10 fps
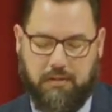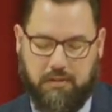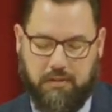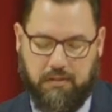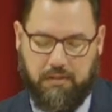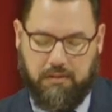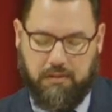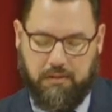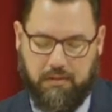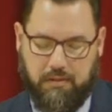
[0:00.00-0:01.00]

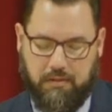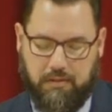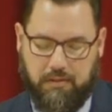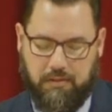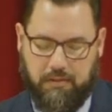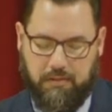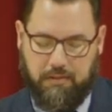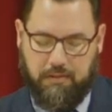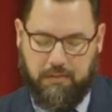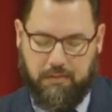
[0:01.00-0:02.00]

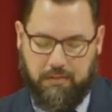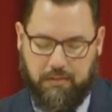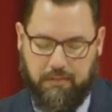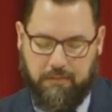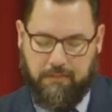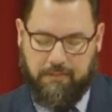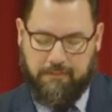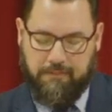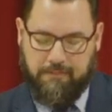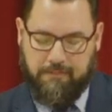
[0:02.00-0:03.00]

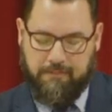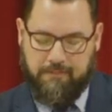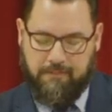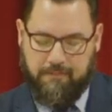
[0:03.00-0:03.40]
No one is speaking in this clip.